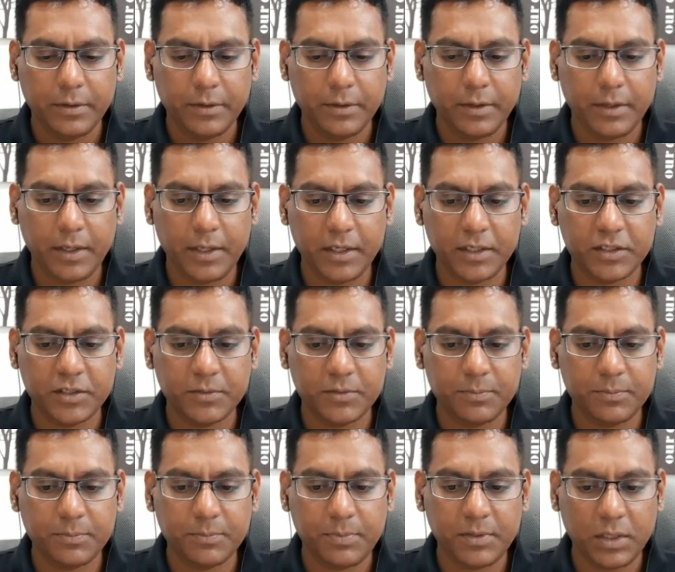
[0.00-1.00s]
x
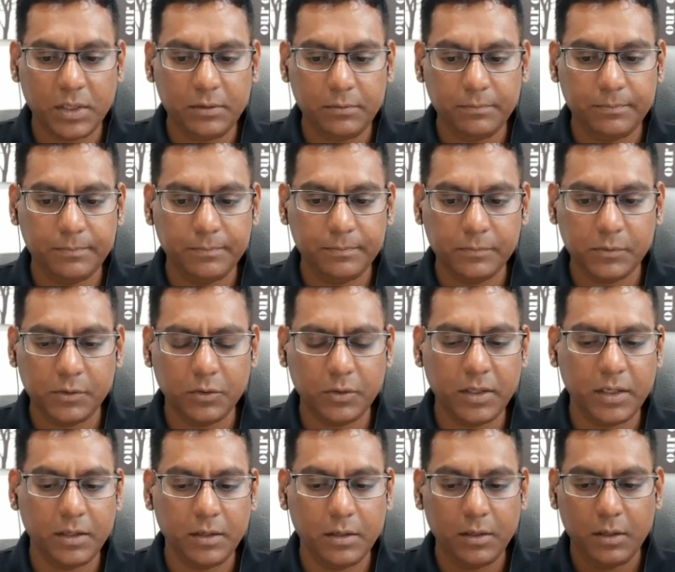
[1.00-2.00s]
plus 1.
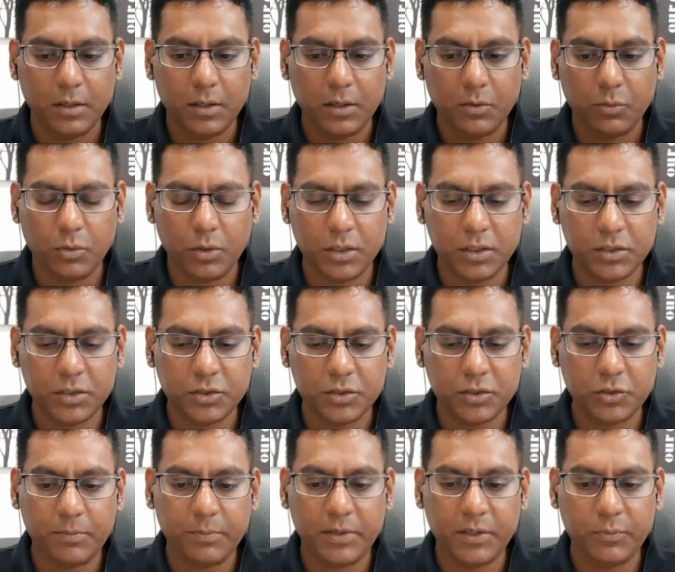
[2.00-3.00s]
Okay, what is
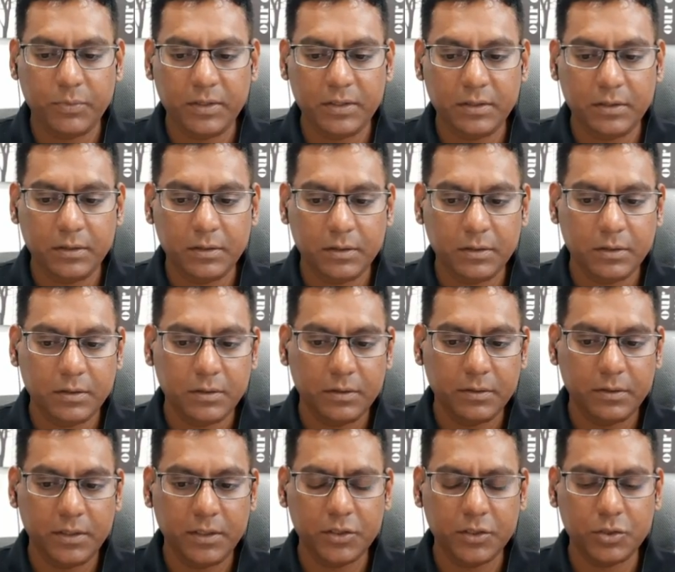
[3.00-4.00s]
common between
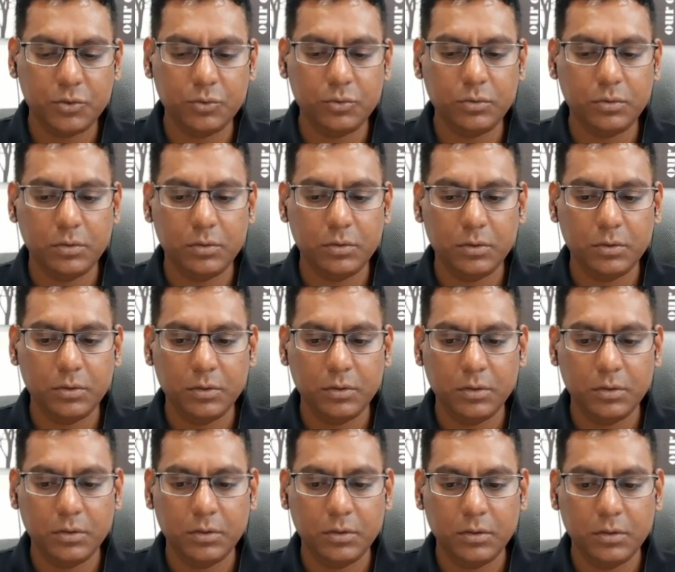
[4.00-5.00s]
these two?
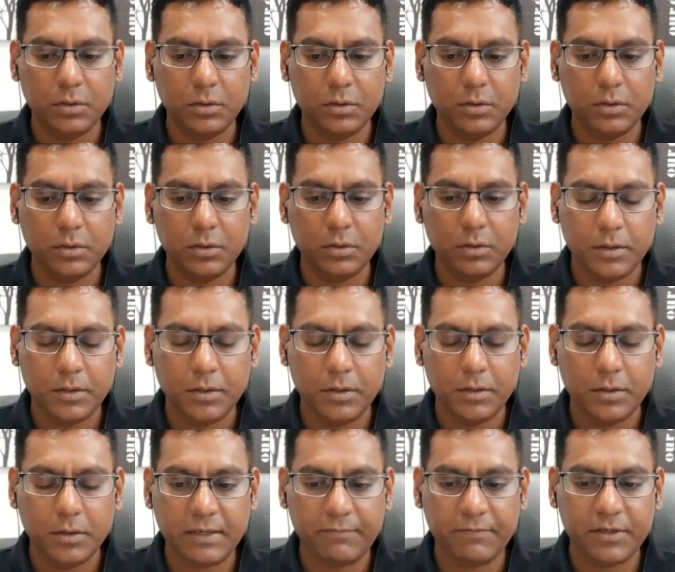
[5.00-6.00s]
Minus
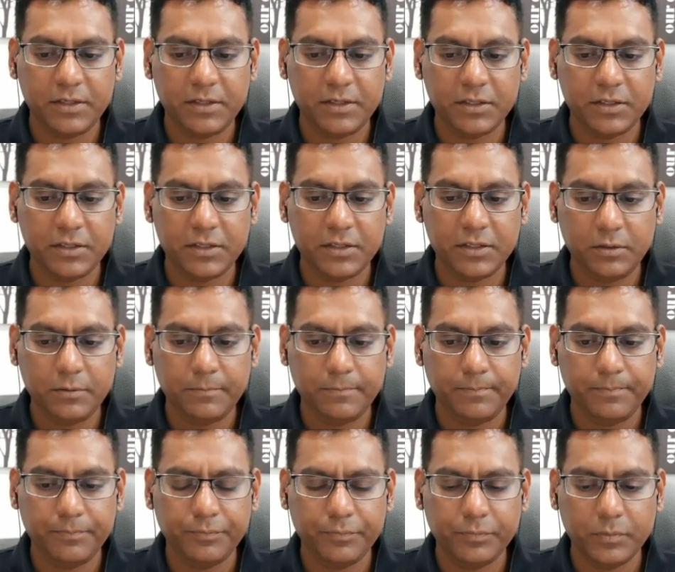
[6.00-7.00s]
7 is common
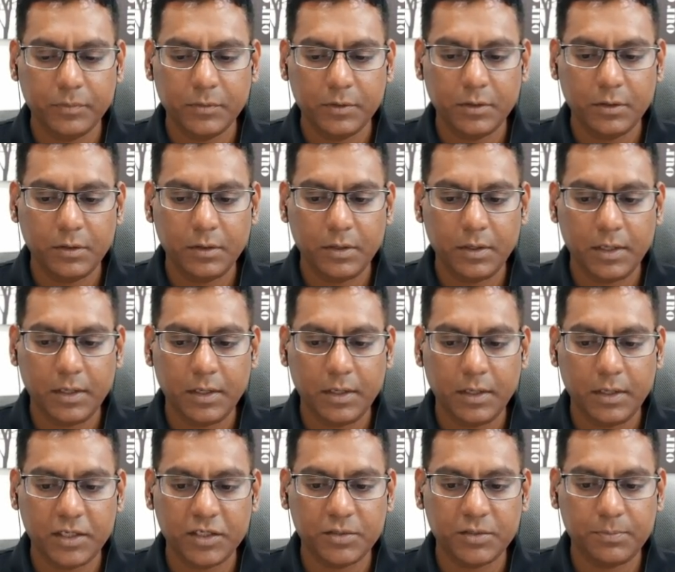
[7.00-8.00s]
and
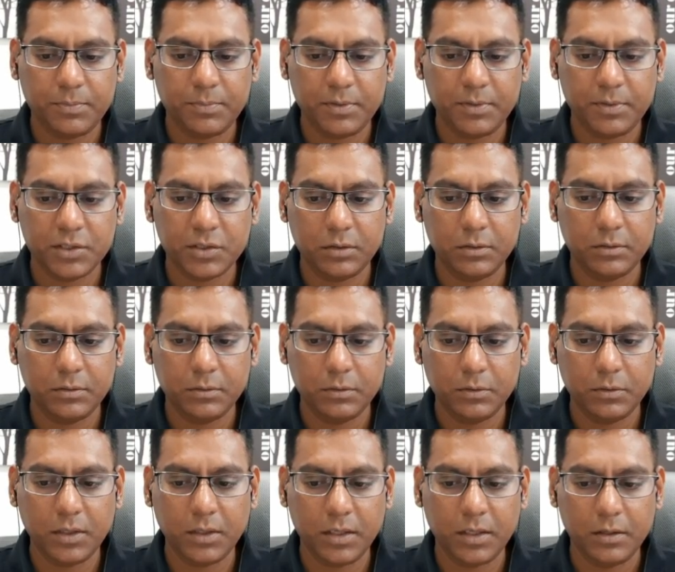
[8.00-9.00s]
x plus 1.
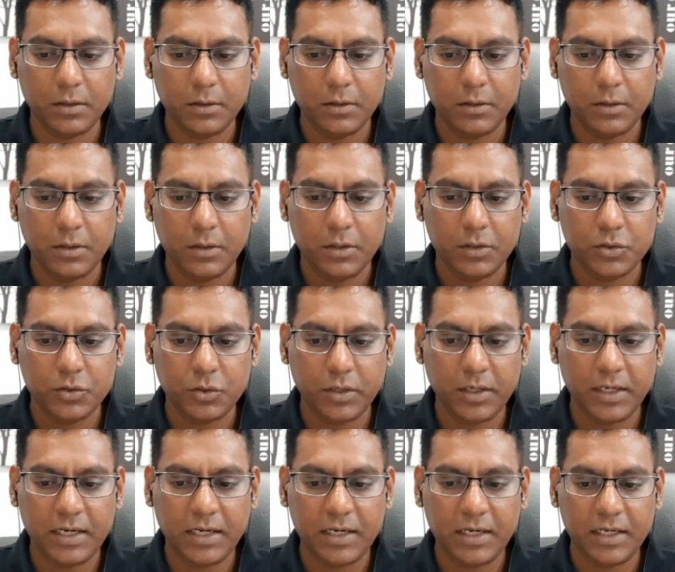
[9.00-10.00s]
Okay, so I
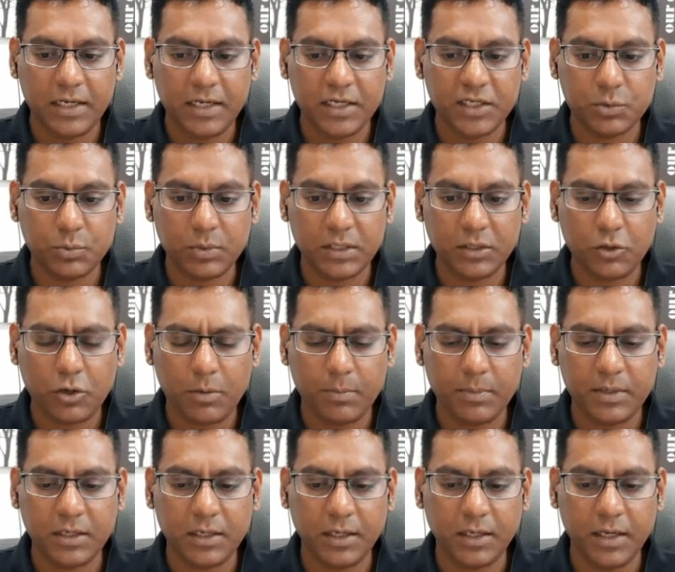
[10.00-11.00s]
get x plus 1
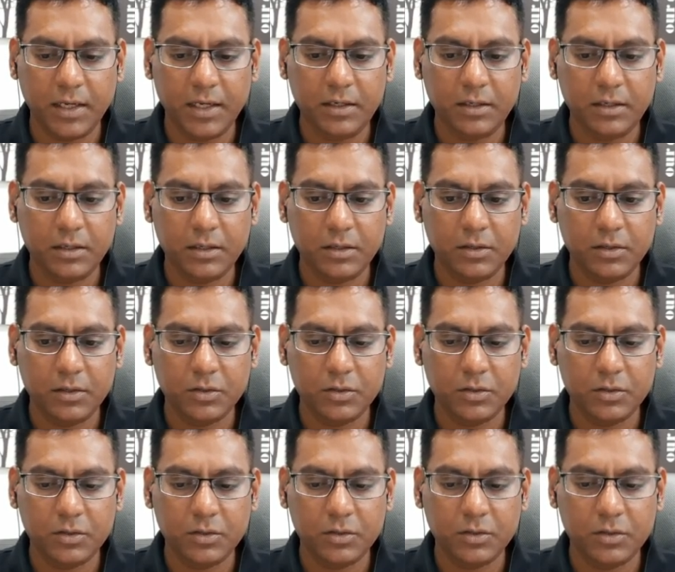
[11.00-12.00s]
common again. So
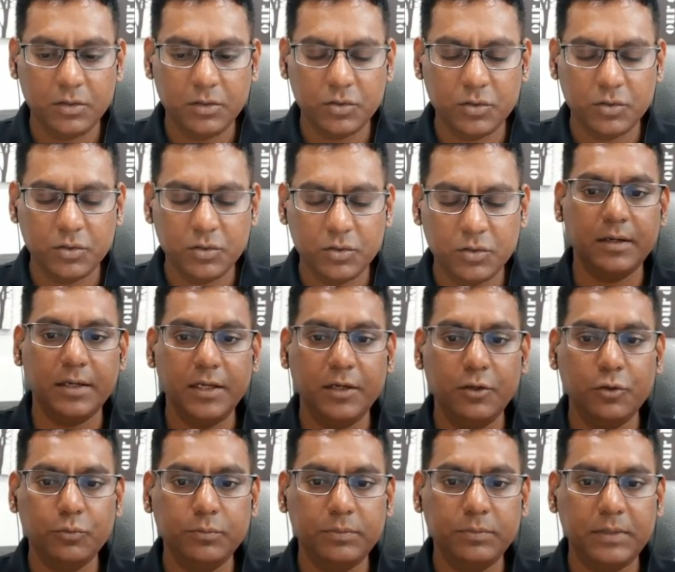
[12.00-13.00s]
I
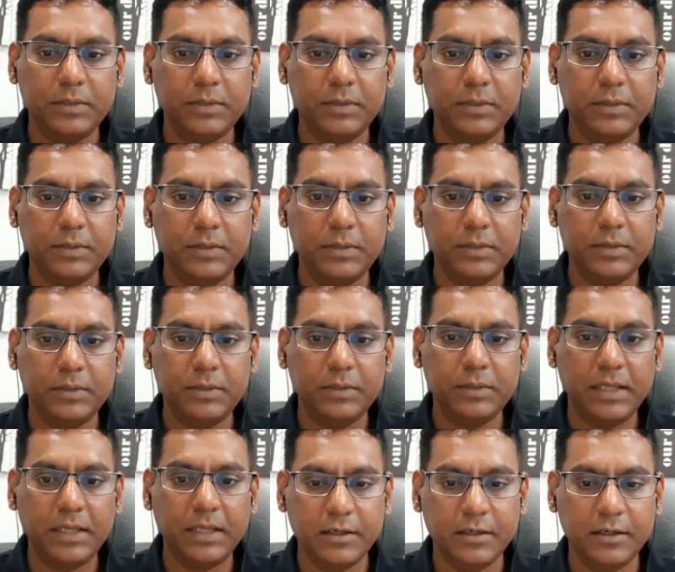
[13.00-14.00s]
regroup that and I write it
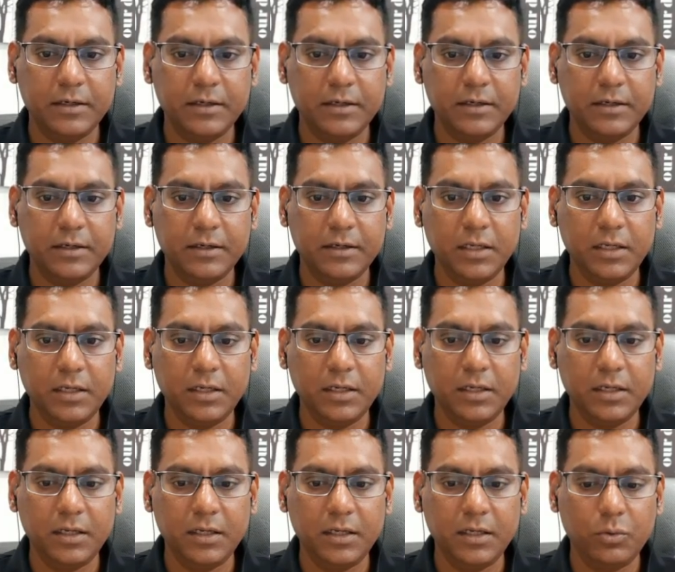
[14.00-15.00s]
here, 3
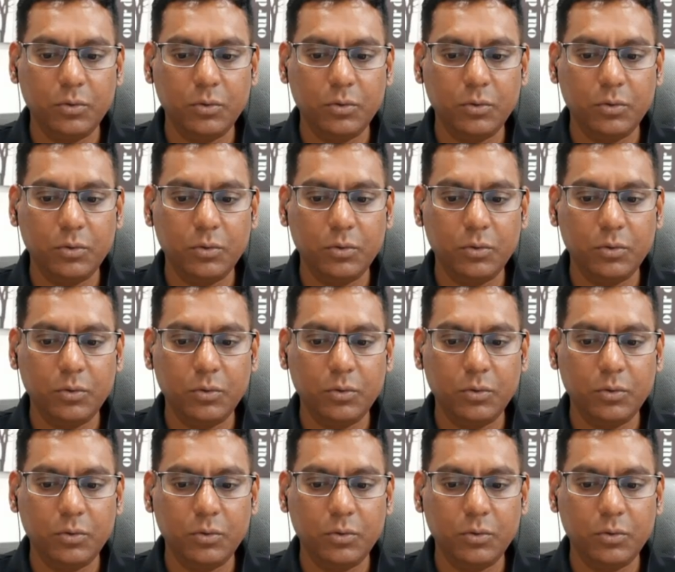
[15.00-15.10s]
into